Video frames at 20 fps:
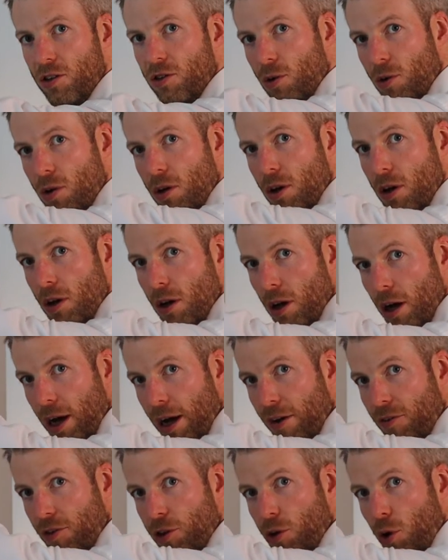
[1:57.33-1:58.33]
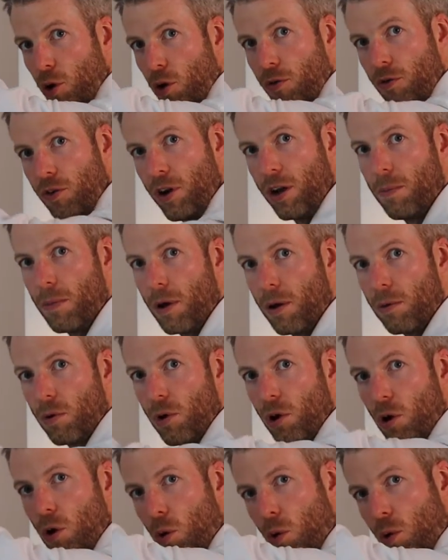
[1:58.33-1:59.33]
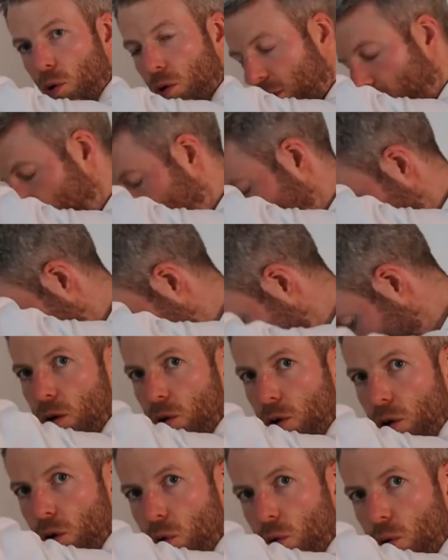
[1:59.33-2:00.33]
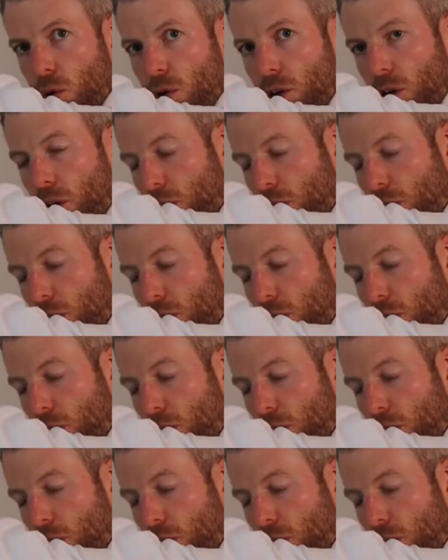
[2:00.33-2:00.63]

So I have a door frame and I'm going to hold it. I'm going to hold